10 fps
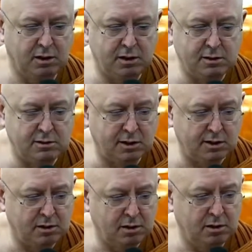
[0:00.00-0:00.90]
He
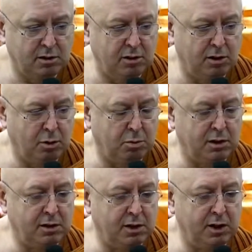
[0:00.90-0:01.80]
said,
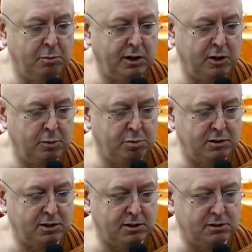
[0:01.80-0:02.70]
one day he made a
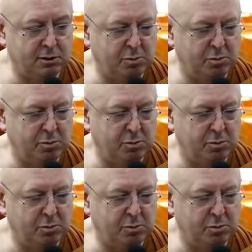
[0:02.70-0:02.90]
prediction,